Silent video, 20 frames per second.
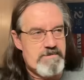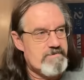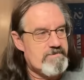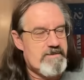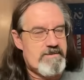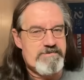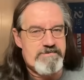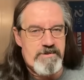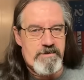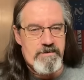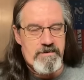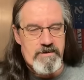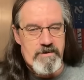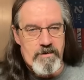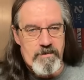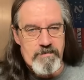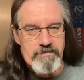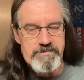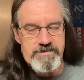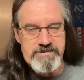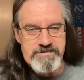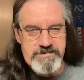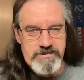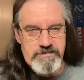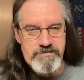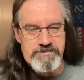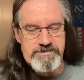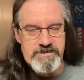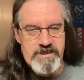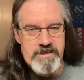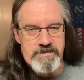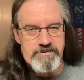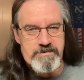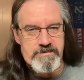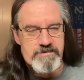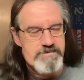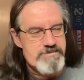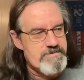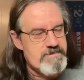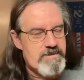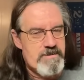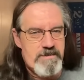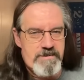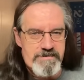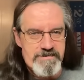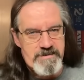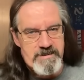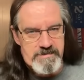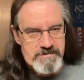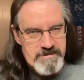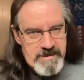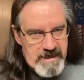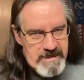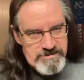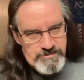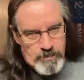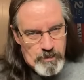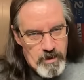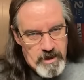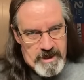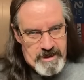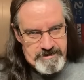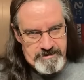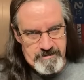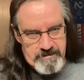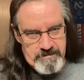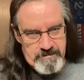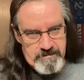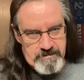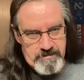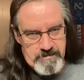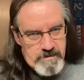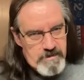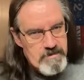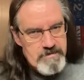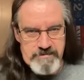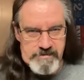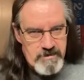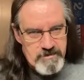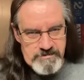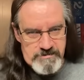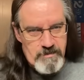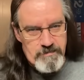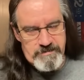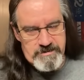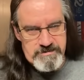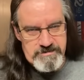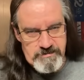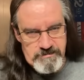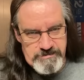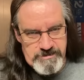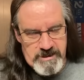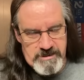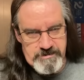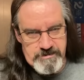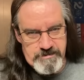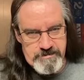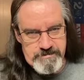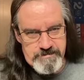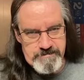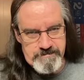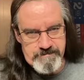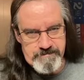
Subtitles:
that there are only two genders, then guess what? There's only two genders.